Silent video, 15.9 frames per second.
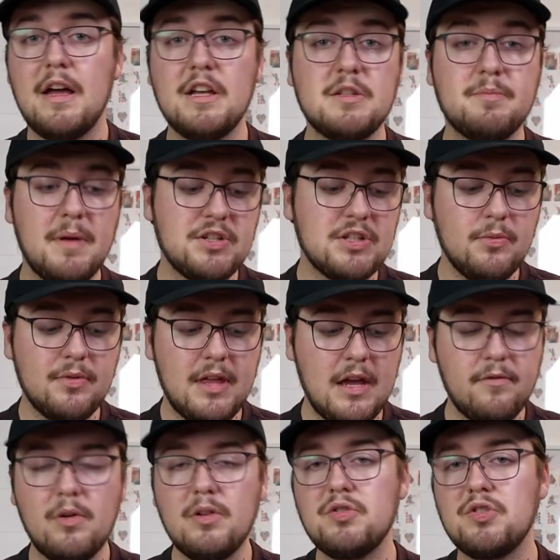especially with
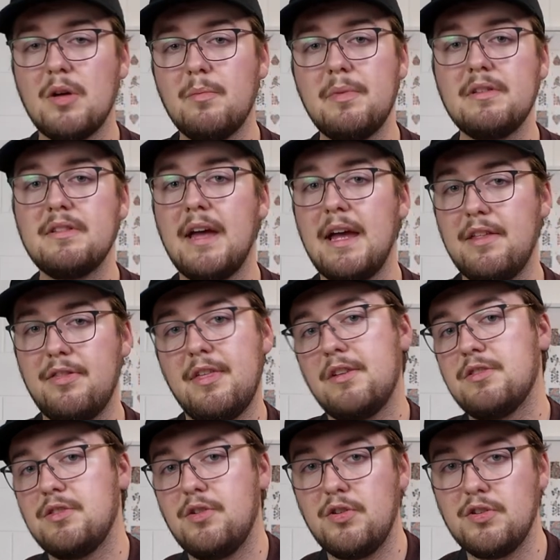everyone jumping to
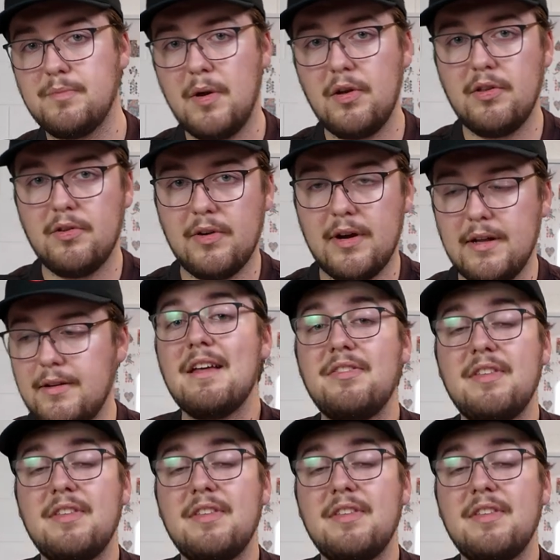8000 Hz polling rate.